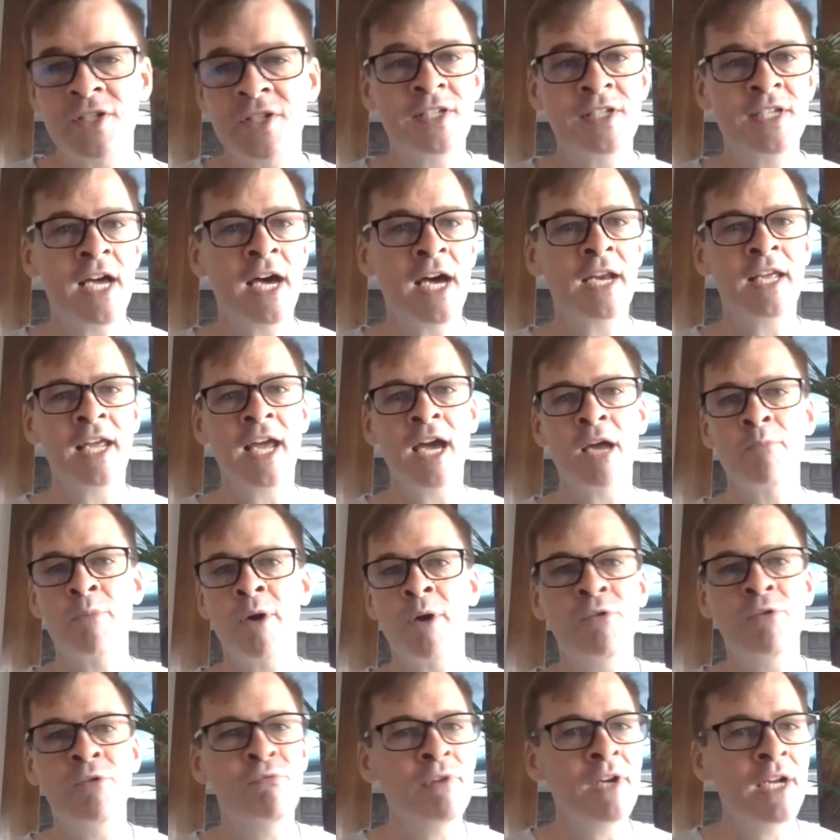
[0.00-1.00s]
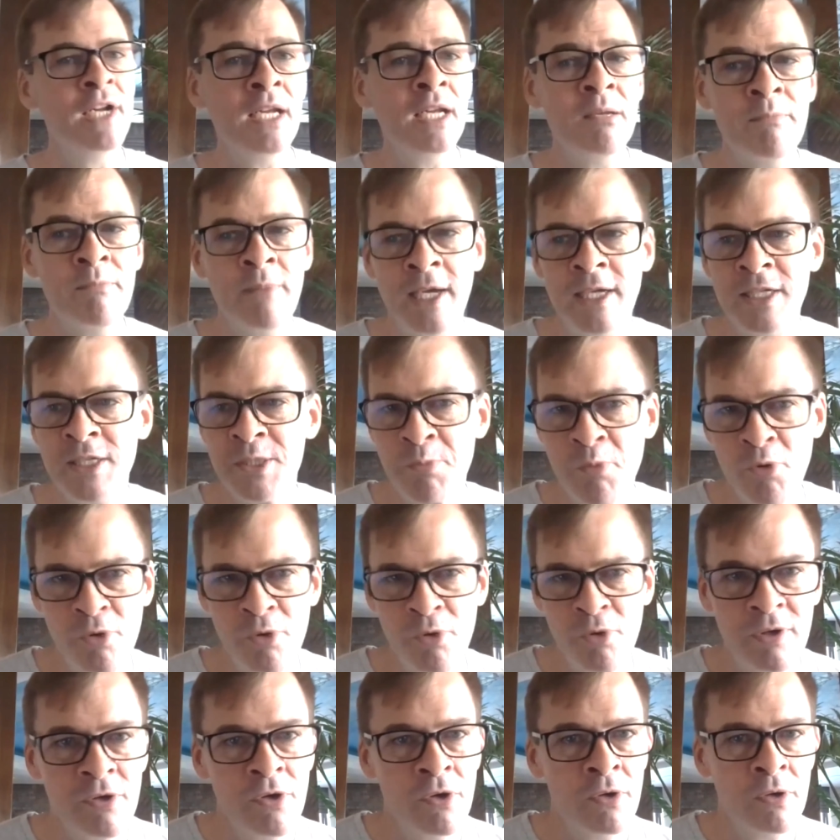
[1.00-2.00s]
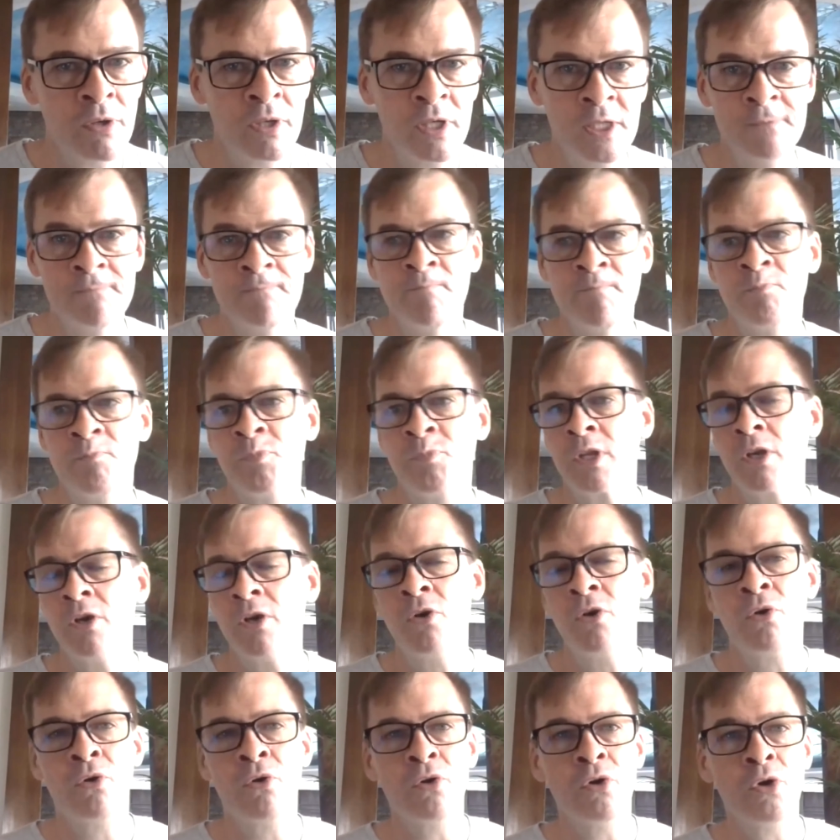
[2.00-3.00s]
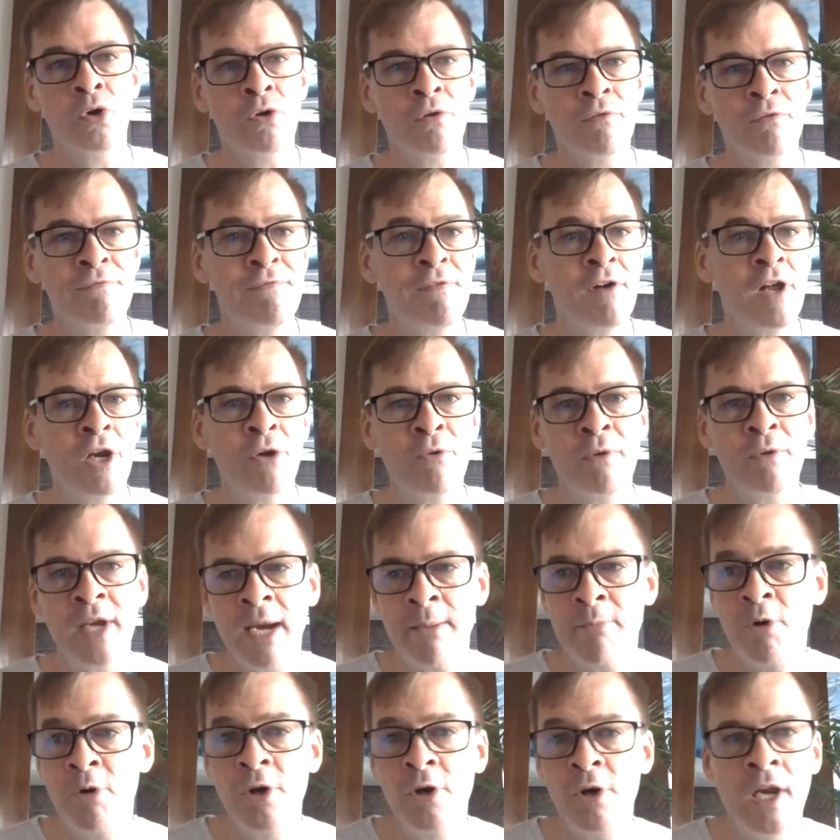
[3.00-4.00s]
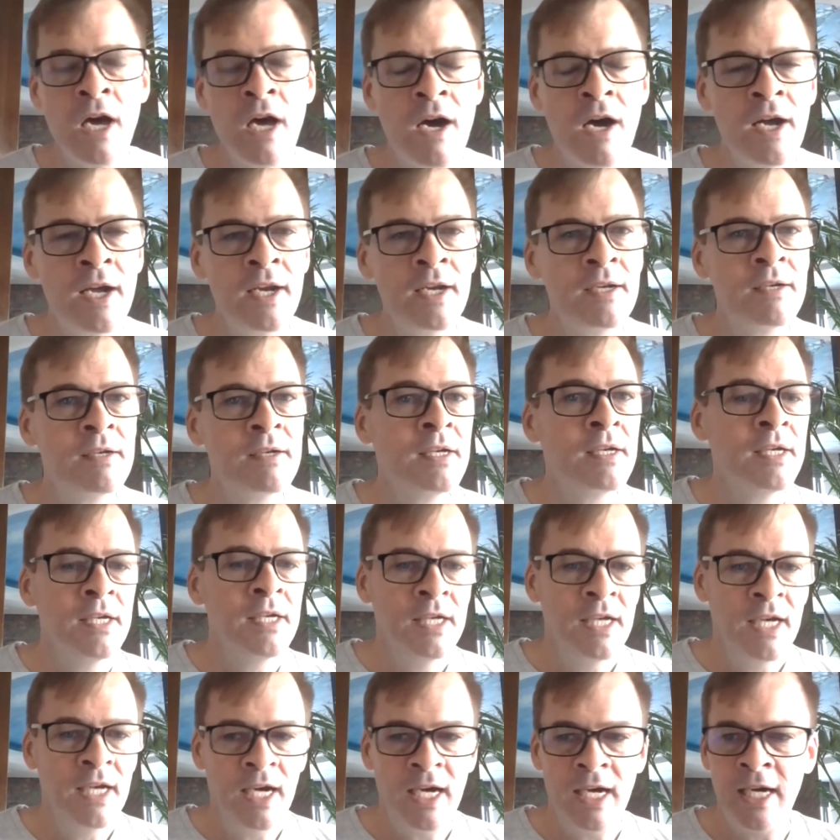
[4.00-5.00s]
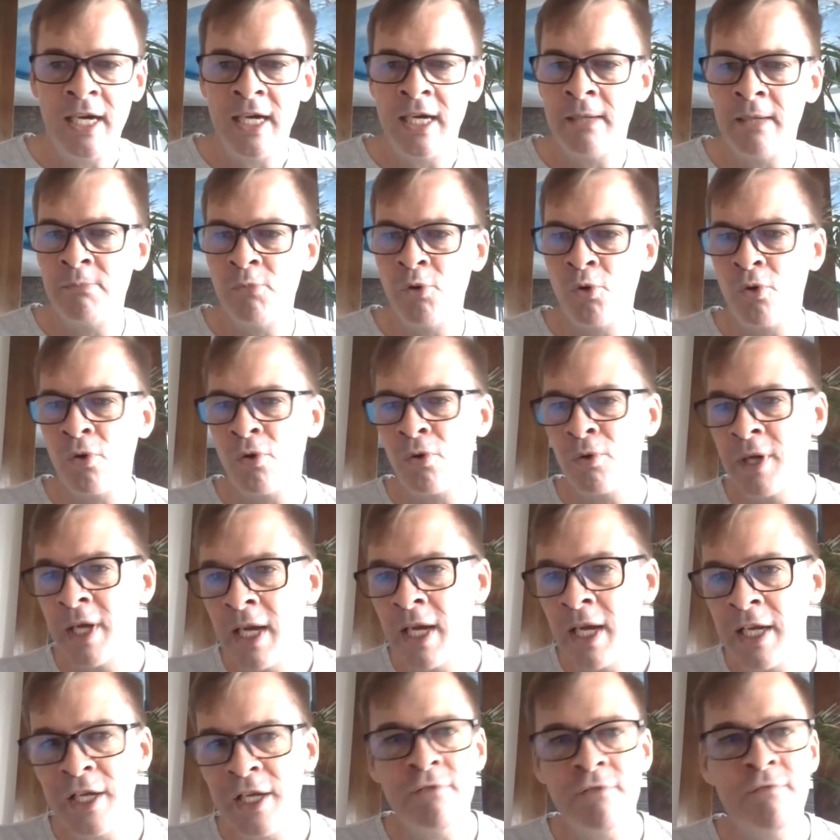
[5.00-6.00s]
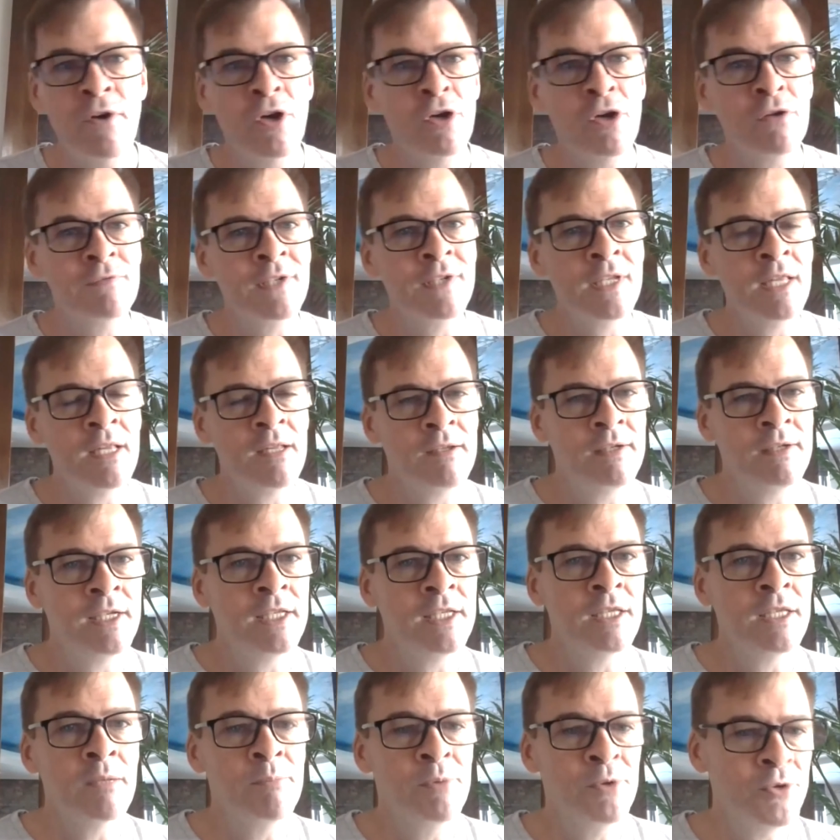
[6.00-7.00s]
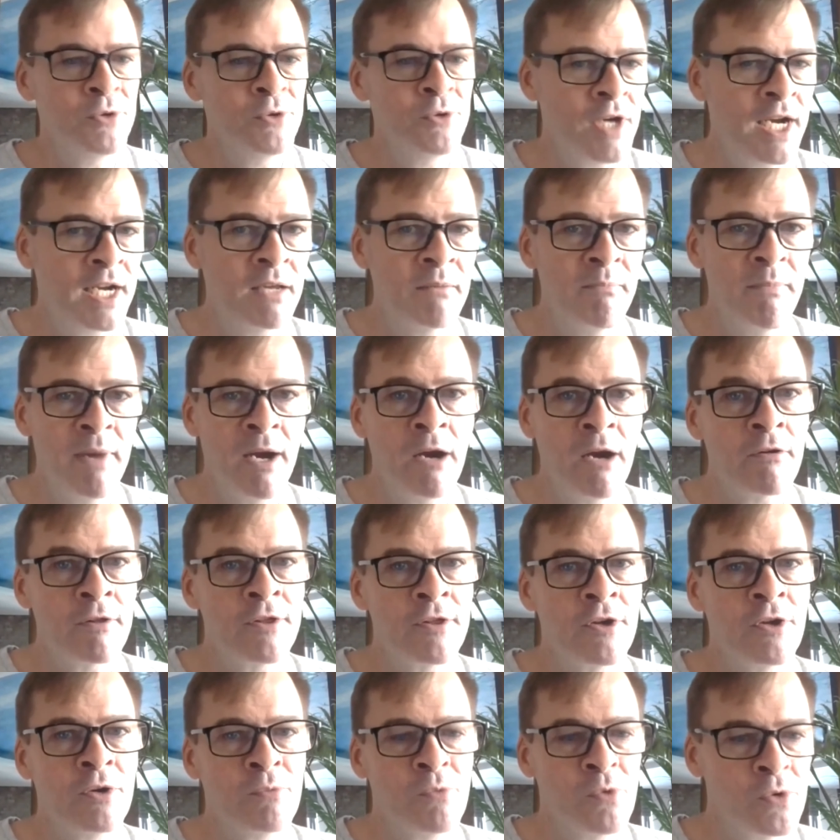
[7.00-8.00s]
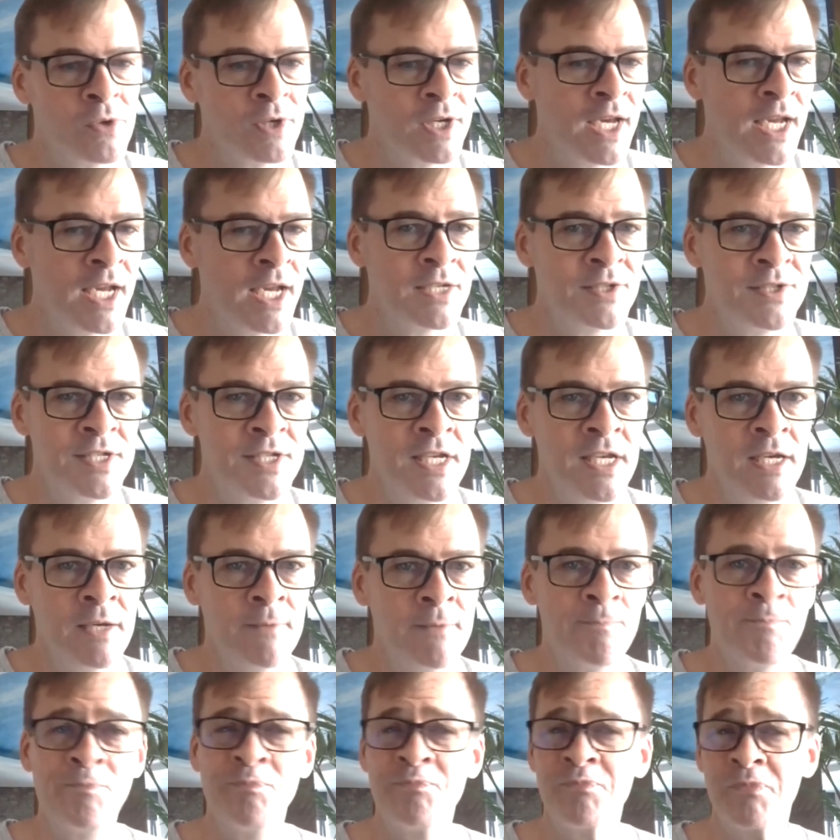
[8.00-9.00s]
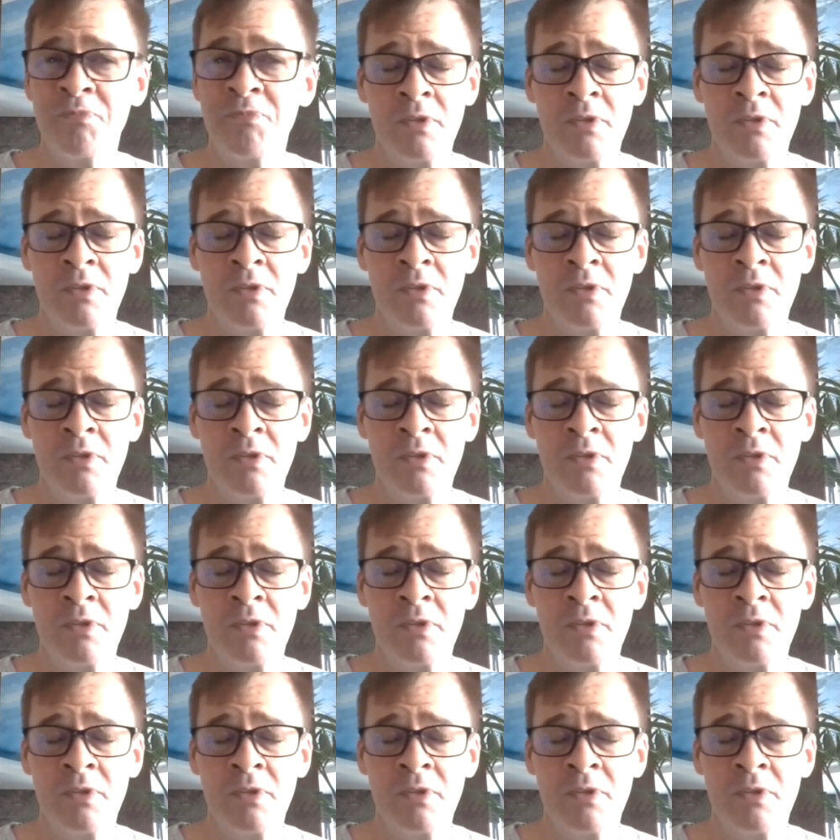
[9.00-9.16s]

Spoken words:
just starting out by reading Ben's book or following up online, or getting involved in the Blue Dragon Marathon walk next year.